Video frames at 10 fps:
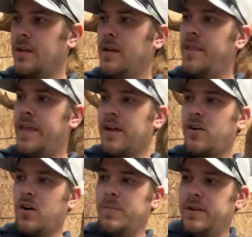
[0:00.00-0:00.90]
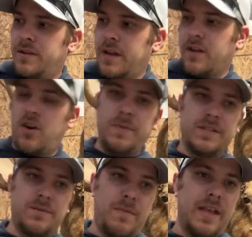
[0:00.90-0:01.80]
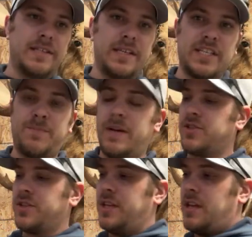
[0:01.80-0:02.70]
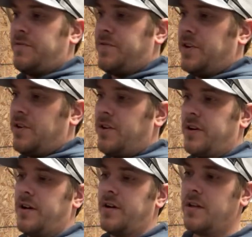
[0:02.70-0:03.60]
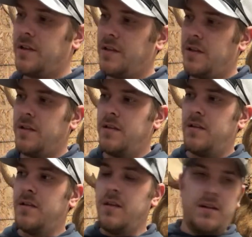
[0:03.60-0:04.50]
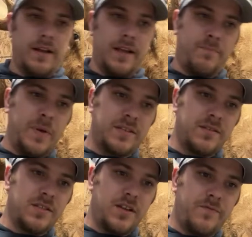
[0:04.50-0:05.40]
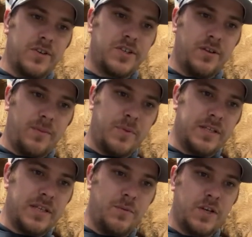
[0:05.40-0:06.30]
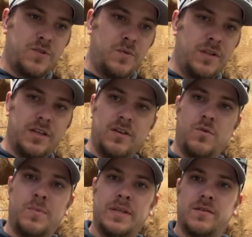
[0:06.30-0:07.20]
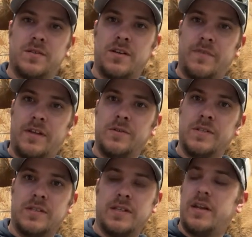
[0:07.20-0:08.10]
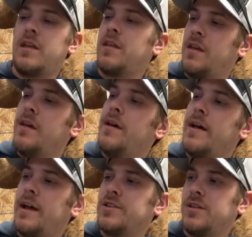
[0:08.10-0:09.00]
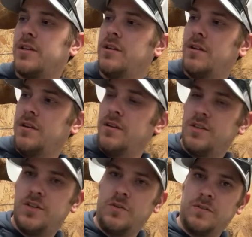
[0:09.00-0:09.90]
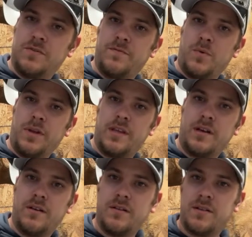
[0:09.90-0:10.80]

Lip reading: That Garmin's amazing, especially if you're like pistol stuff or like pistol. It works really good with pistol stuff. I used it today, actually, shooting some 40 cal.